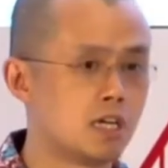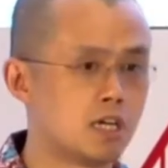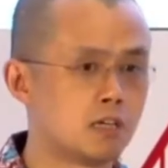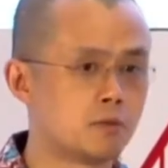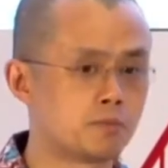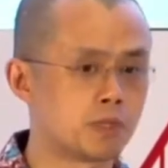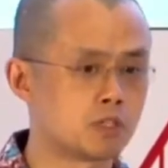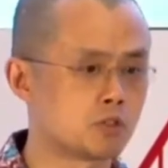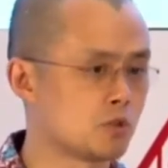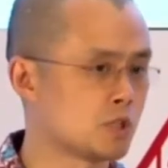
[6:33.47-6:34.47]

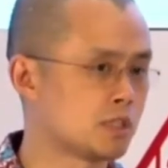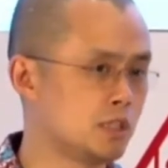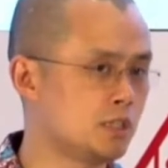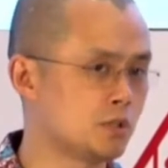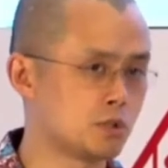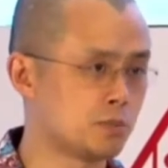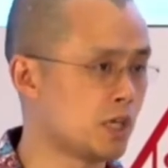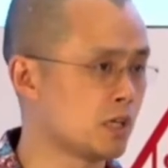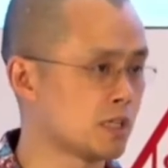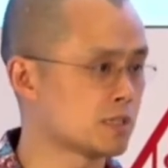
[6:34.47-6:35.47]
So the deal, to
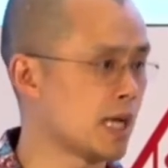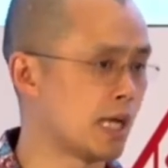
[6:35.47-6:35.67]
be honest,